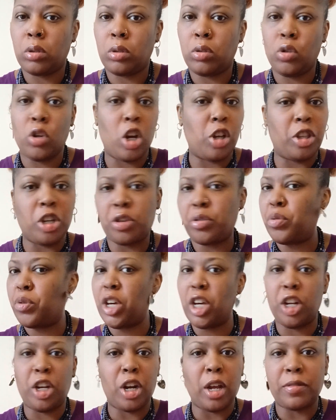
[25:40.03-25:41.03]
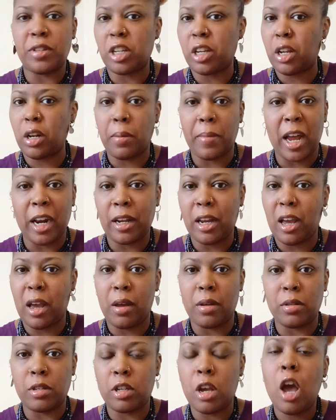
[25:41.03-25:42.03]
You don't think you're good enough to get nobody
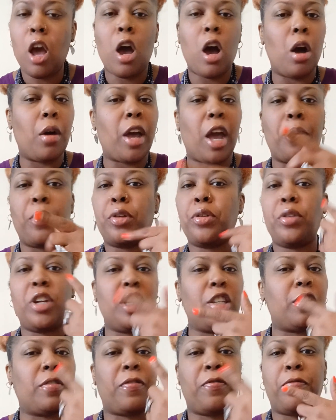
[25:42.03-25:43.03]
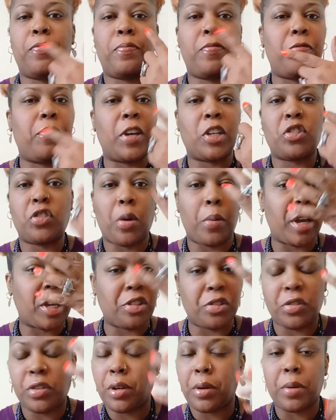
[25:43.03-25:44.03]
else? Okay, well, you need to fix your
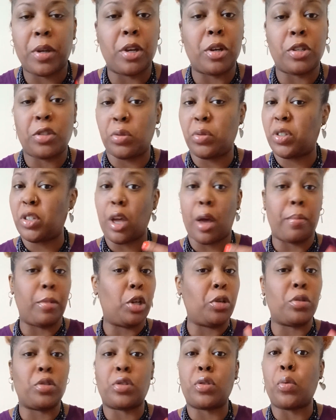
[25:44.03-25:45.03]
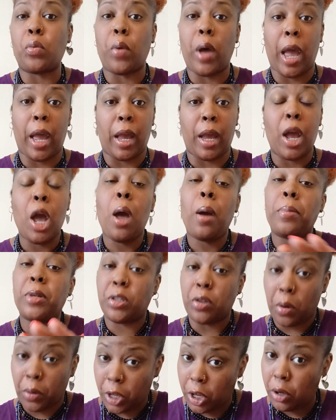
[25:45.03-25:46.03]
exterior, do something, lose some weight.
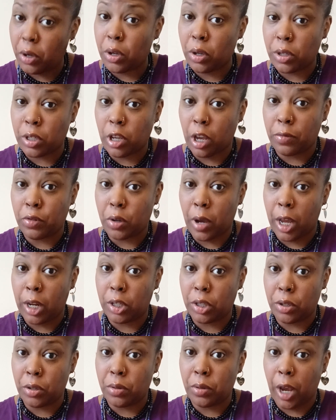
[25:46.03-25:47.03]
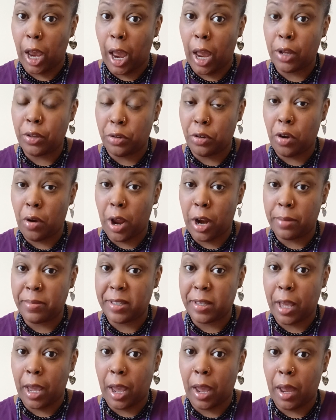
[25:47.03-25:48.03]
But don't kill yourself trying to do that. You know what I'm
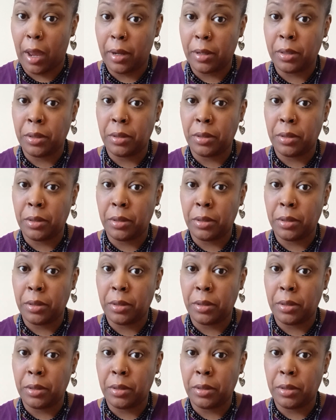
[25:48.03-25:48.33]
saying?